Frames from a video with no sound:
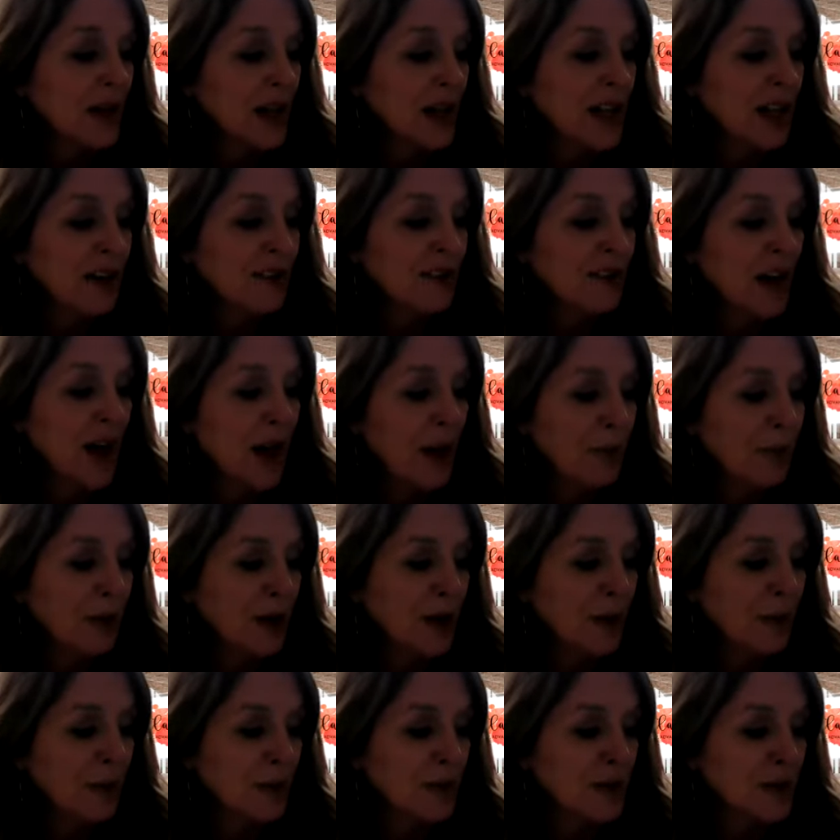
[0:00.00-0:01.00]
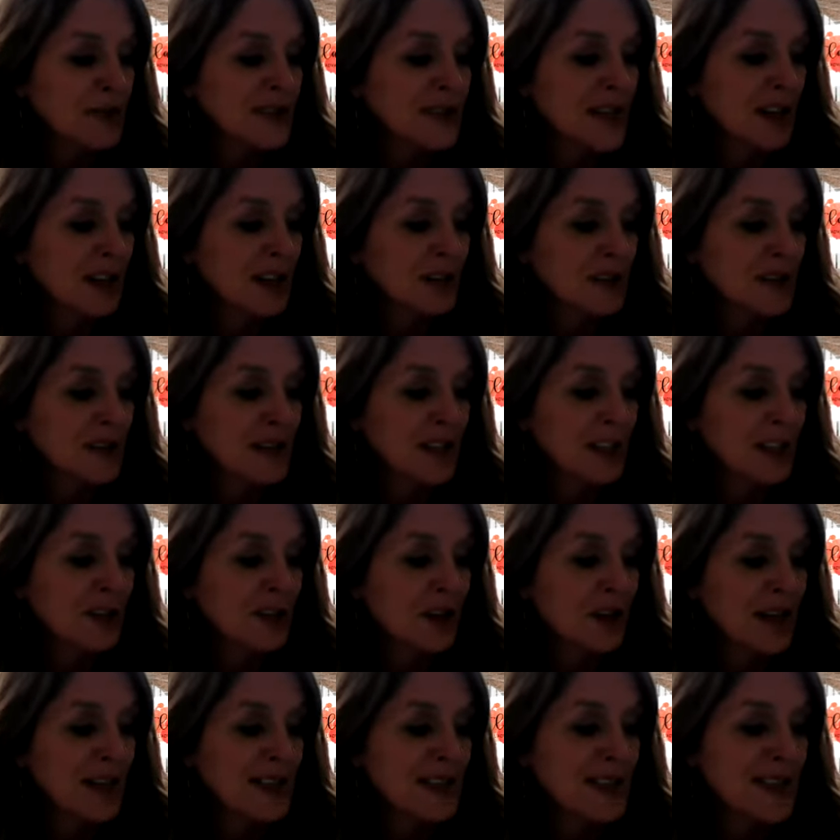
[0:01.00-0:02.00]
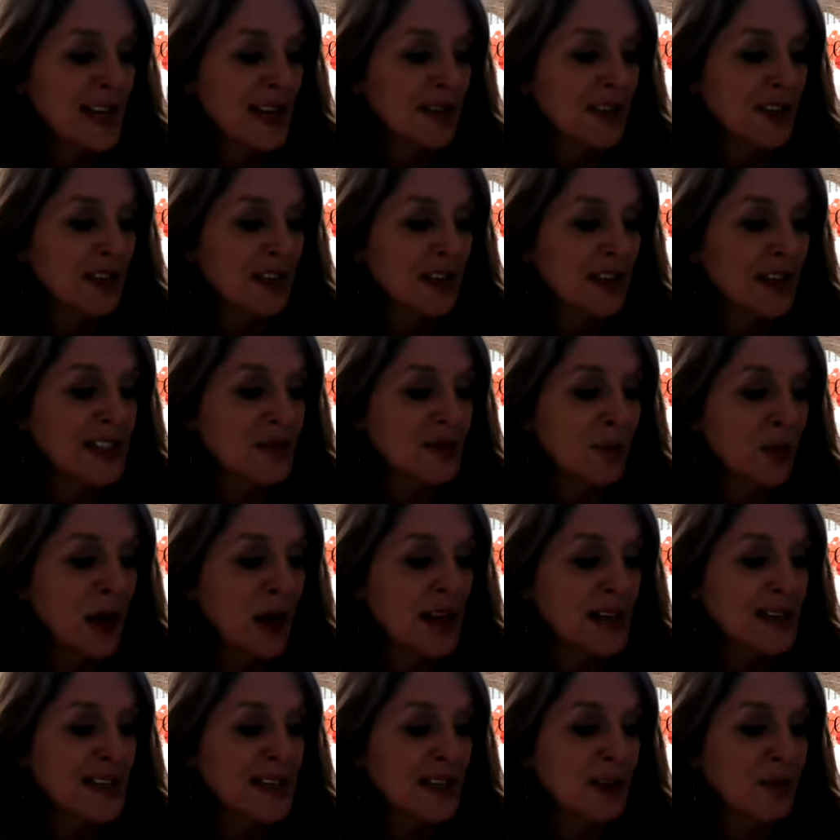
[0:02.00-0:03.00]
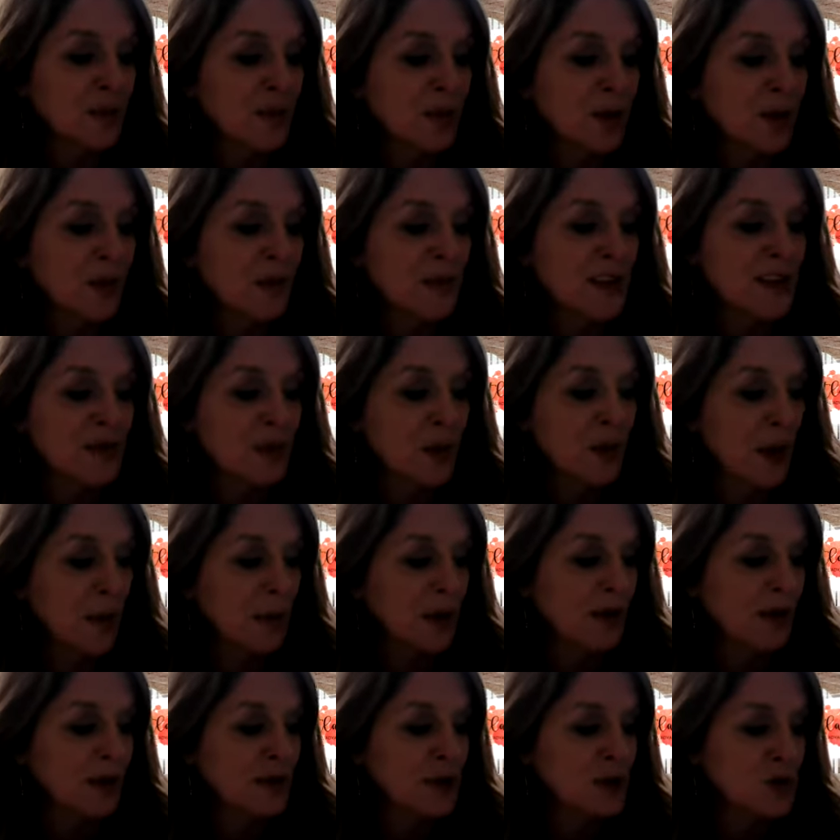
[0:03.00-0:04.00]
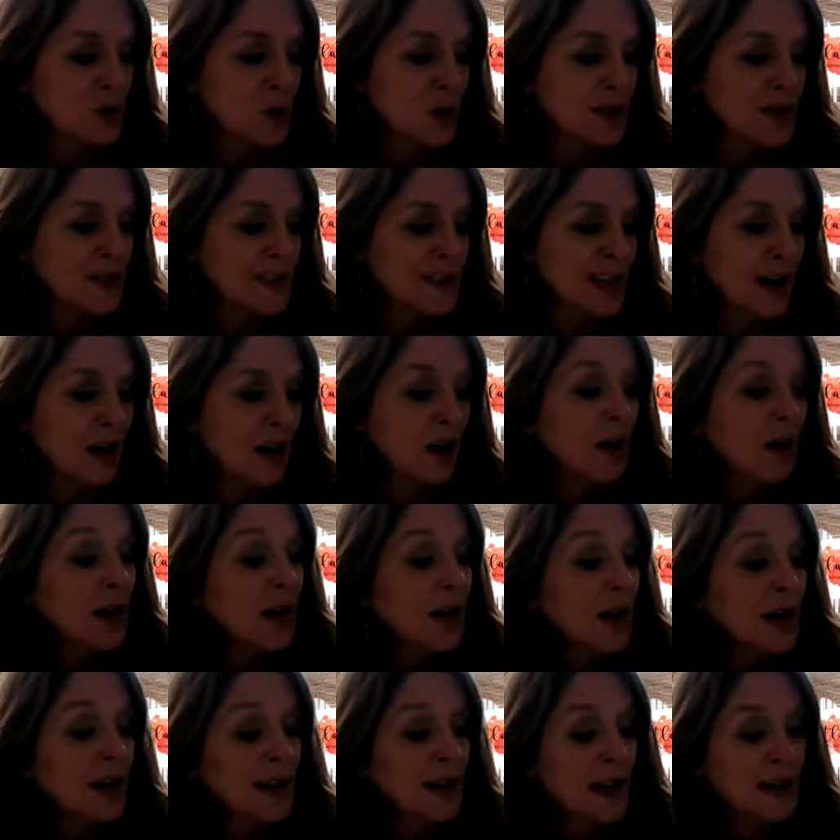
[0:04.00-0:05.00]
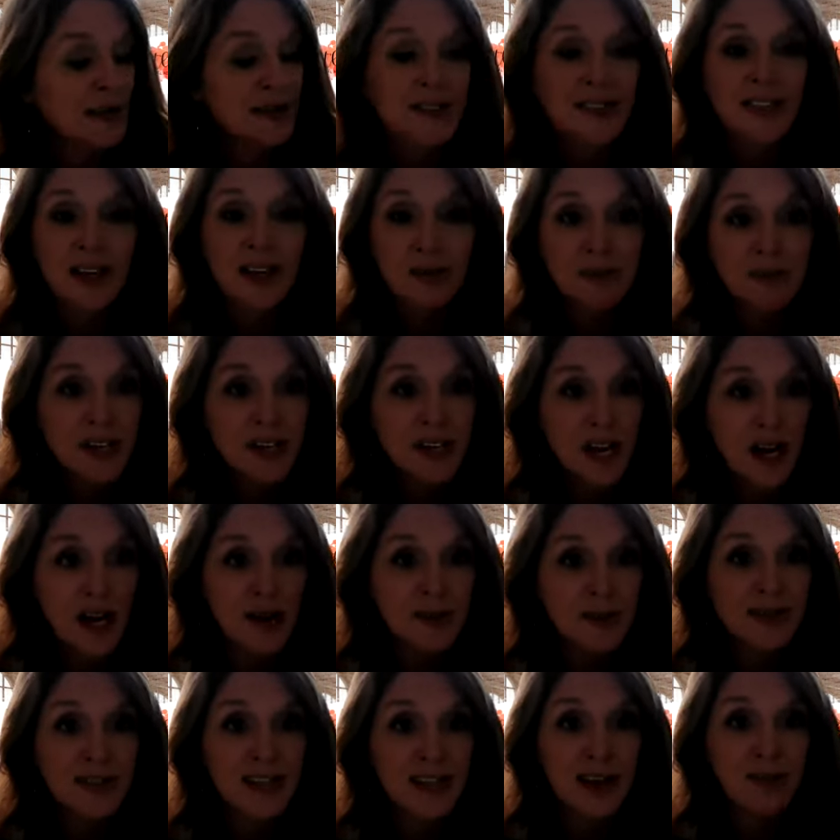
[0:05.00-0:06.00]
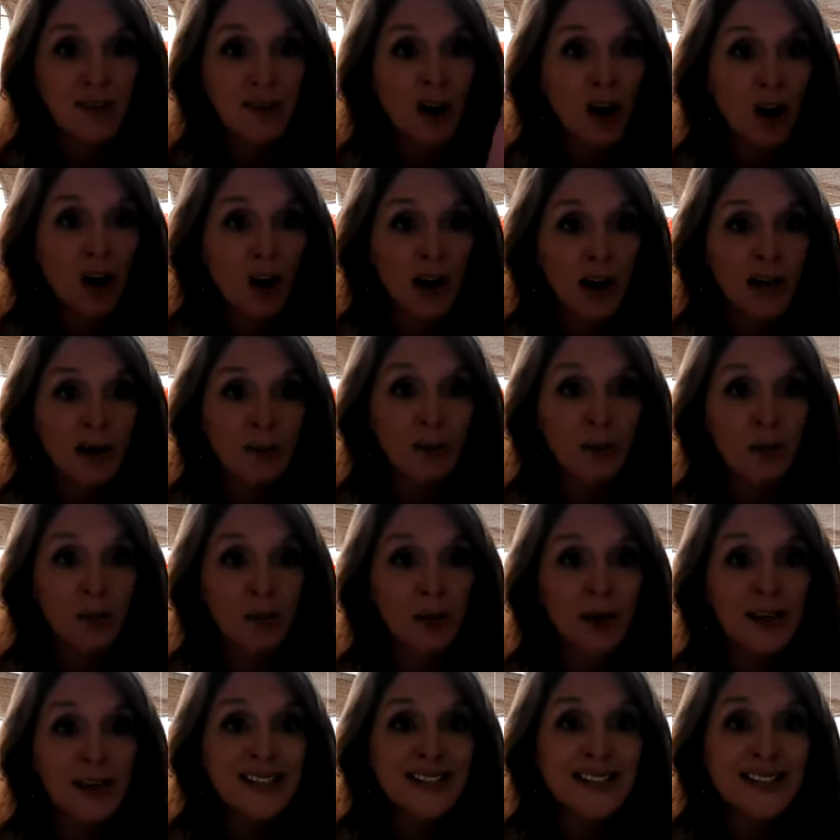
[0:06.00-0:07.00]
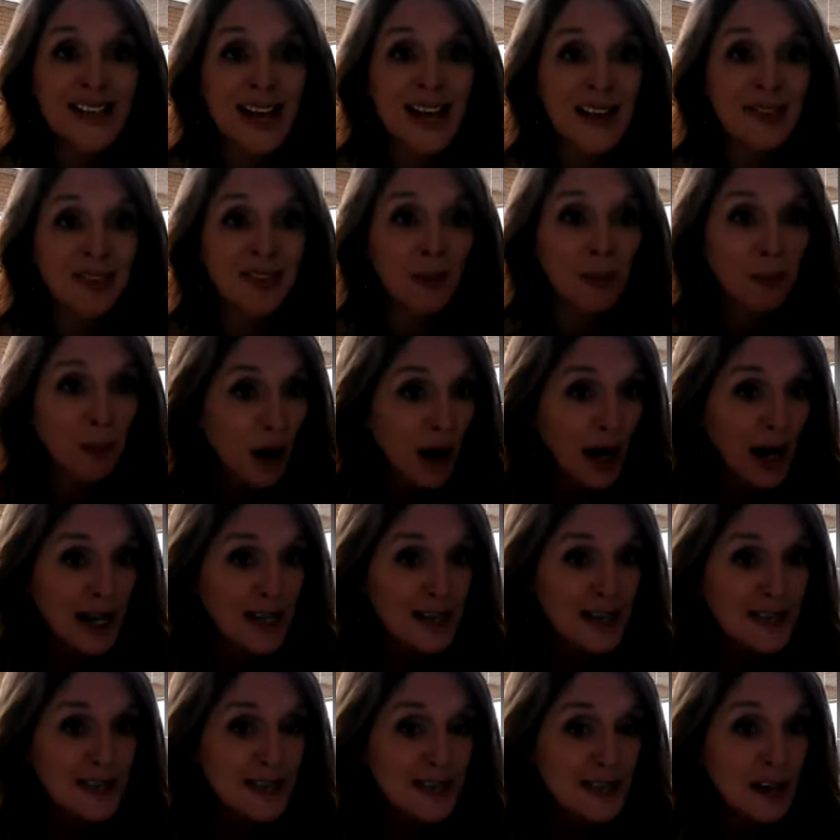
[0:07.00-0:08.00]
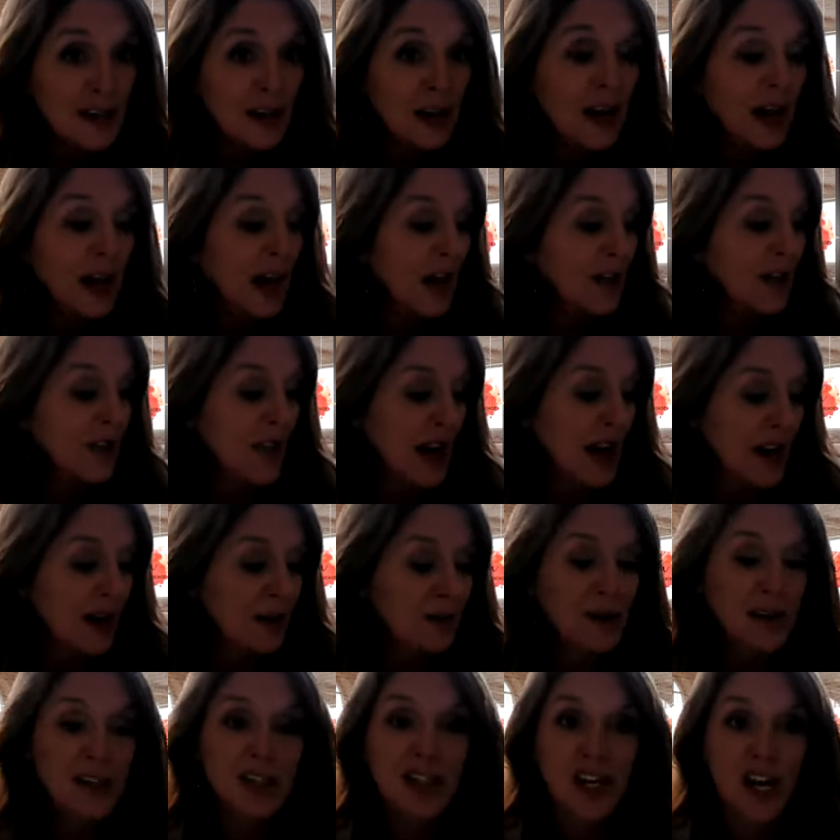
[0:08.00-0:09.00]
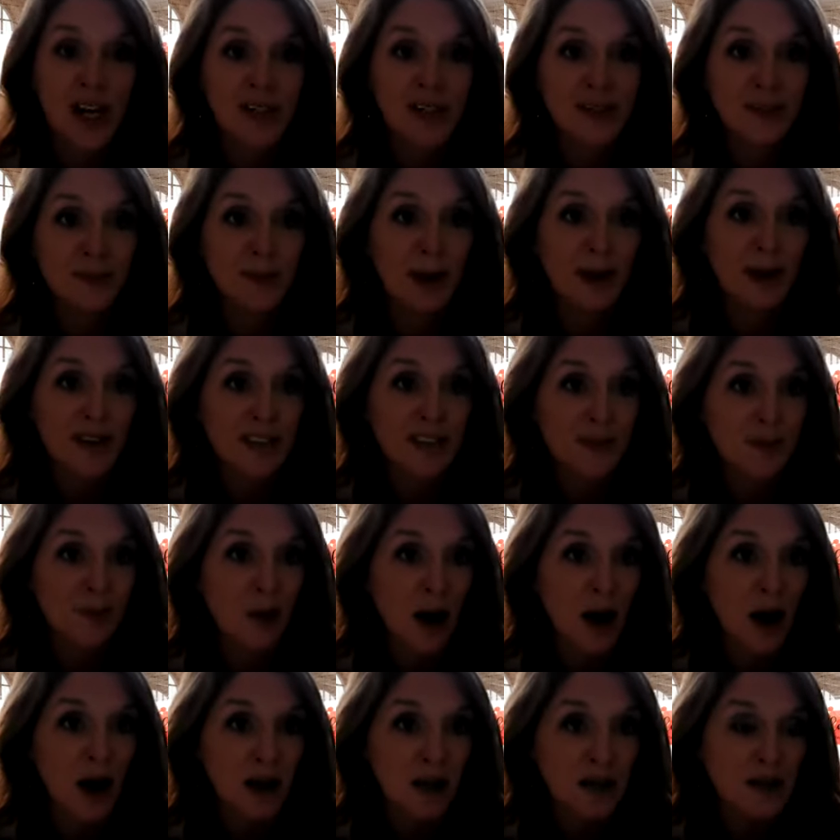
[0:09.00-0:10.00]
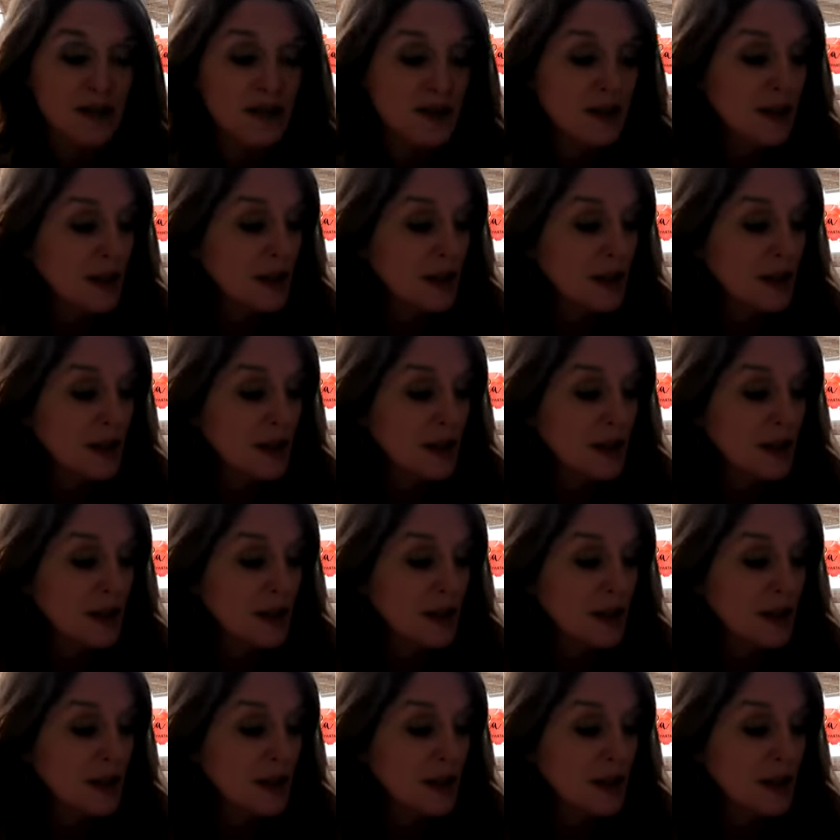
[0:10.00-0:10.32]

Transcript: If applicable, seller's lender has set the list price and approved this property for short sale. Now, sometimes they've already preset the price and that can be checked by this box.